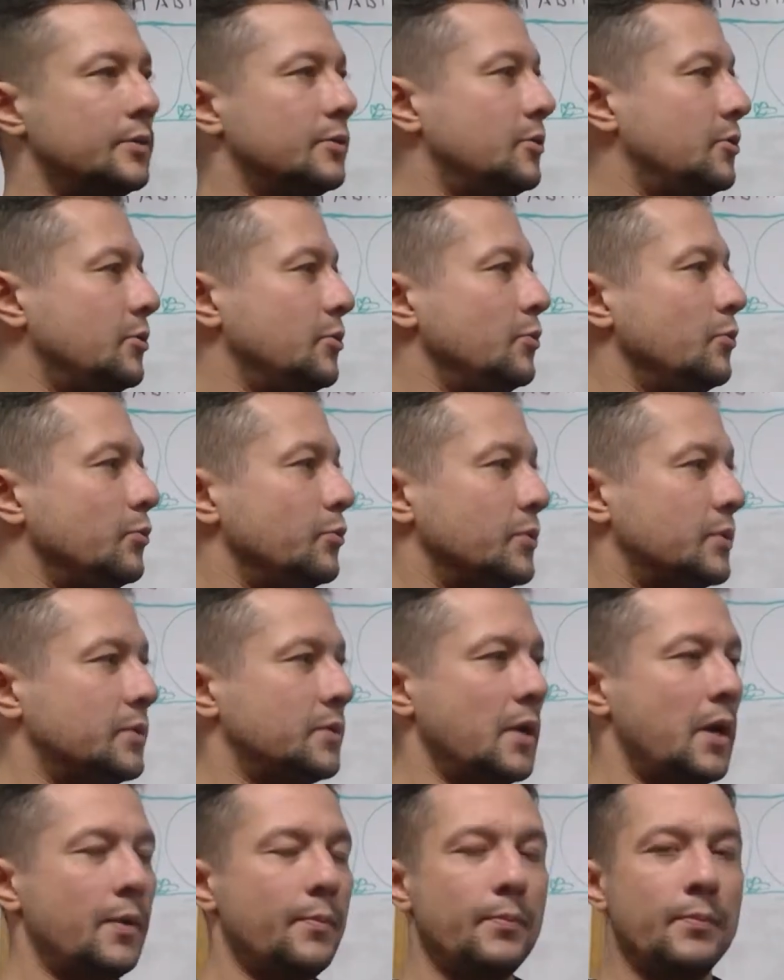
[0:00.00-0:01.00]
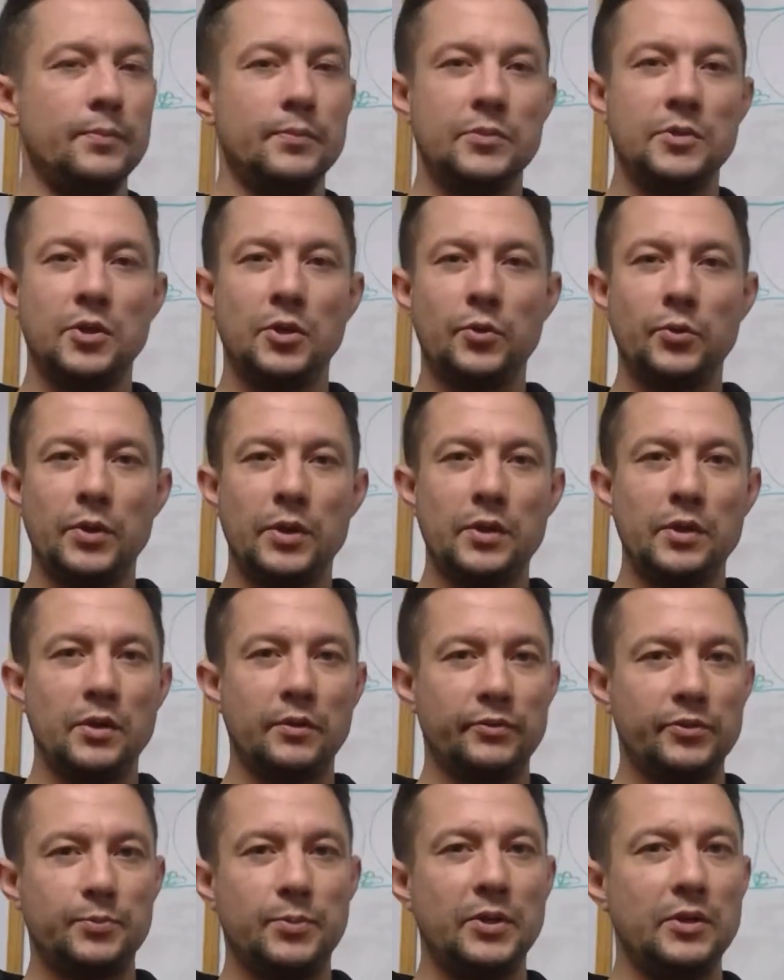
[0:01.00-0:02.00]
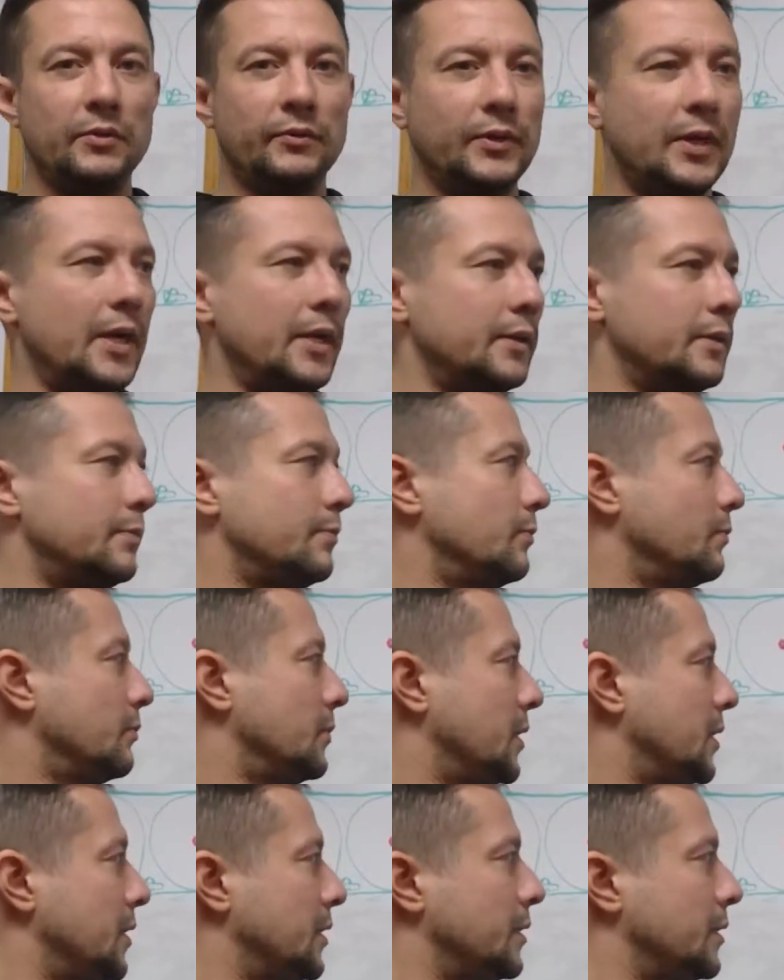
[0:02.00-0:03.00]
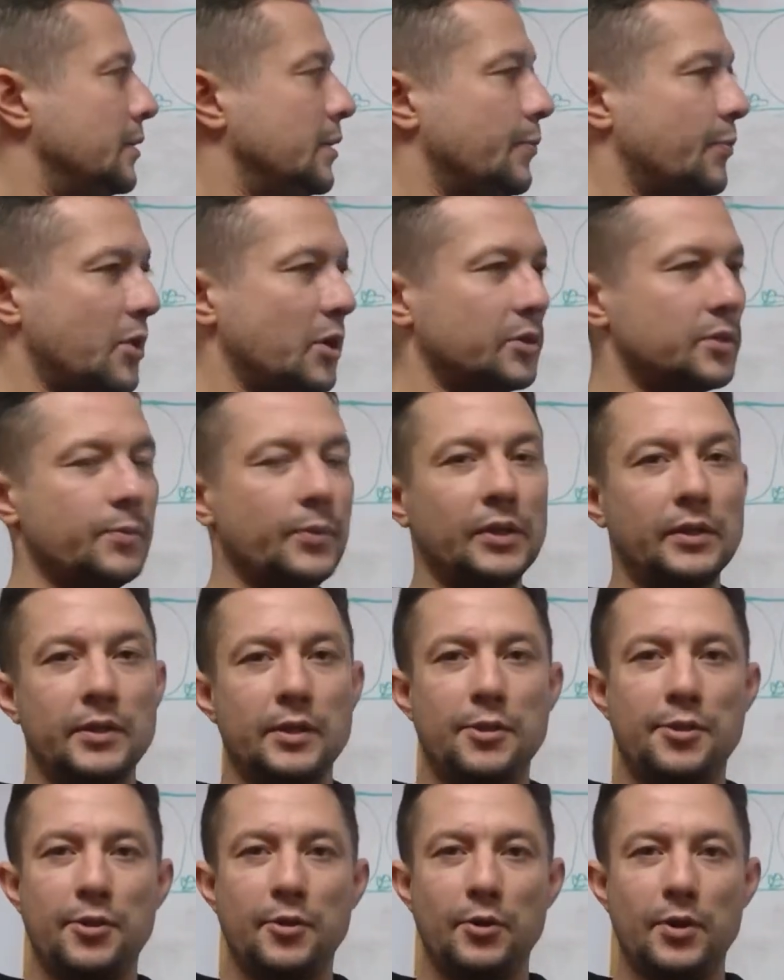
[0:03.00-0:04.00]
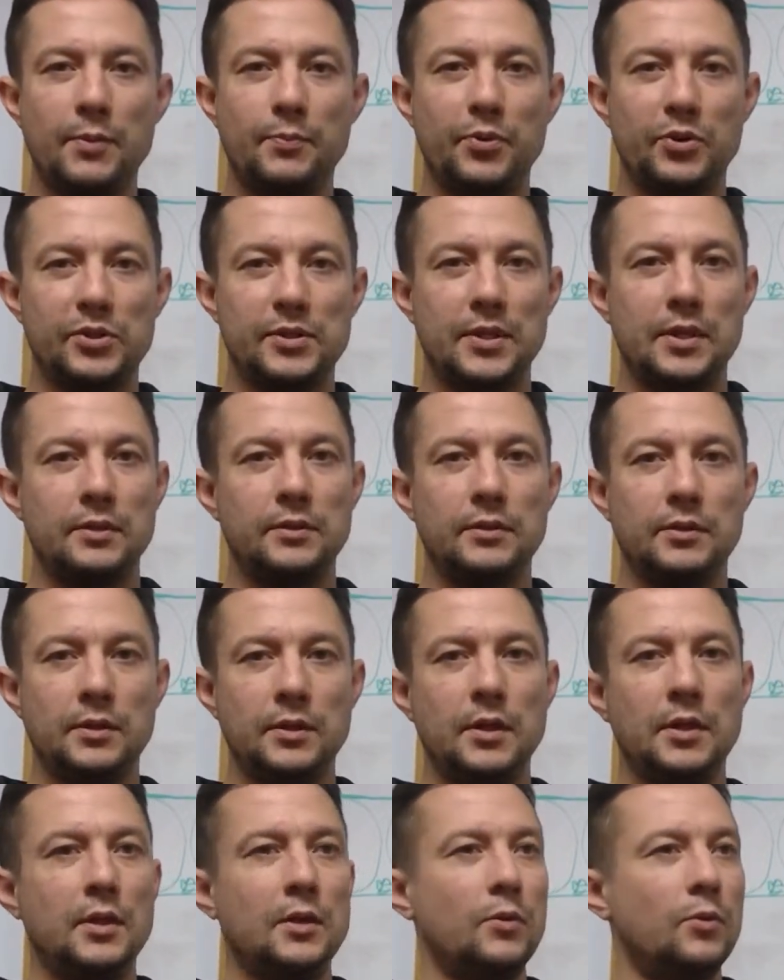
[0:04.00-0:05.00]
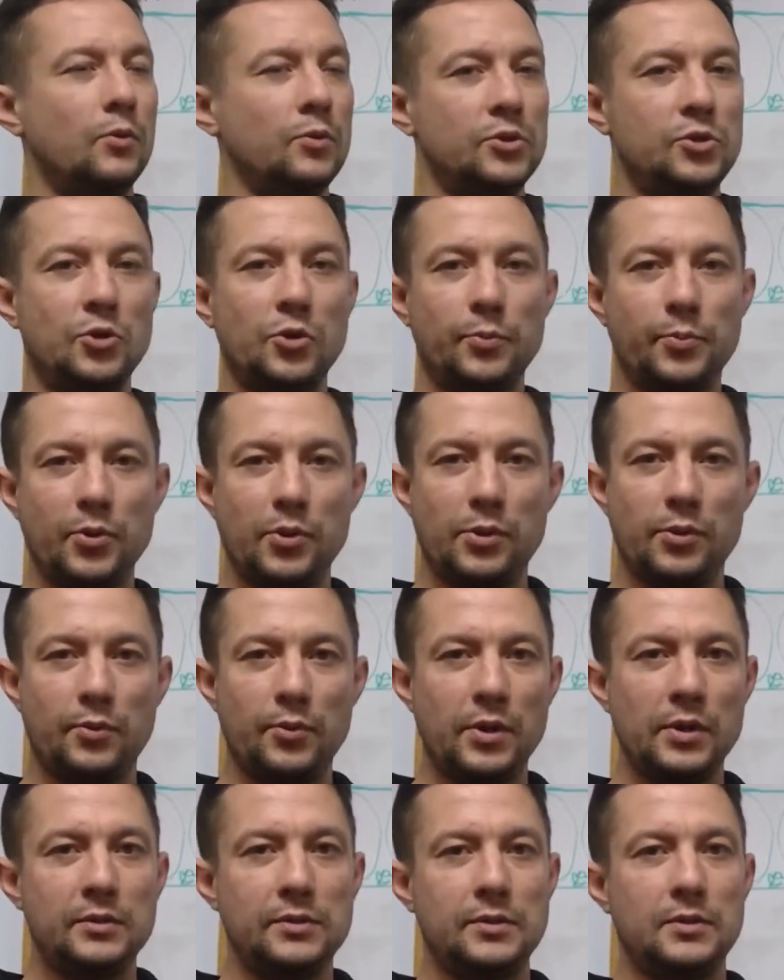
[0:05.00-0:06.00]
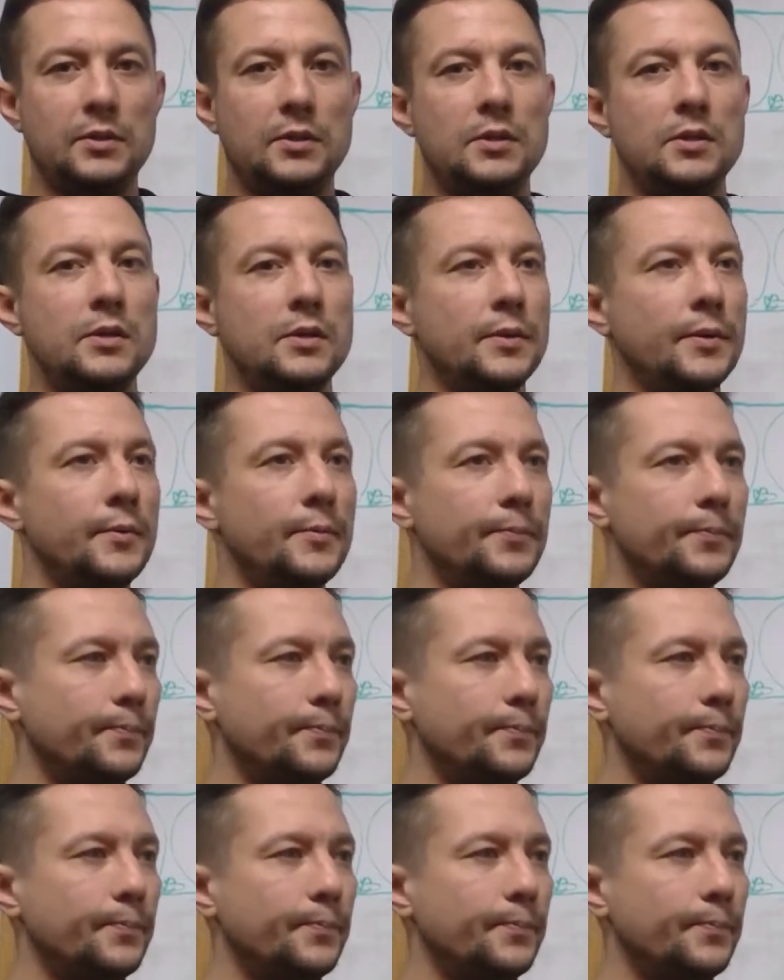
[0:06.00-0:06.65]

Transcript: to some degree of speed of light, approximately 30% or 0.3 C,